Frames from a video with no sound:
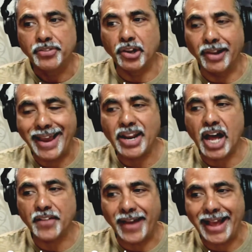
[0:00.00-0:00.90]
The laying
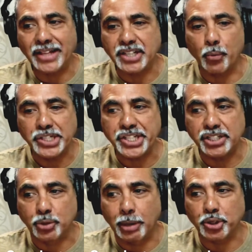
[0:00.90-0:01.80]
on of hands that we
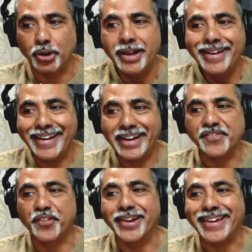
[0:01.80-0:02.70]
see in Scripture
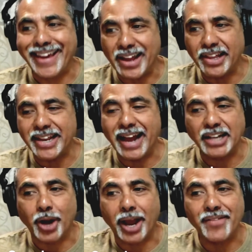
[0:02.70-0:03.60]
is for healing,
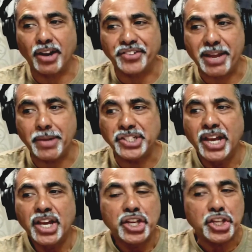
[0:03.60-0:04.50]
not driving out demons.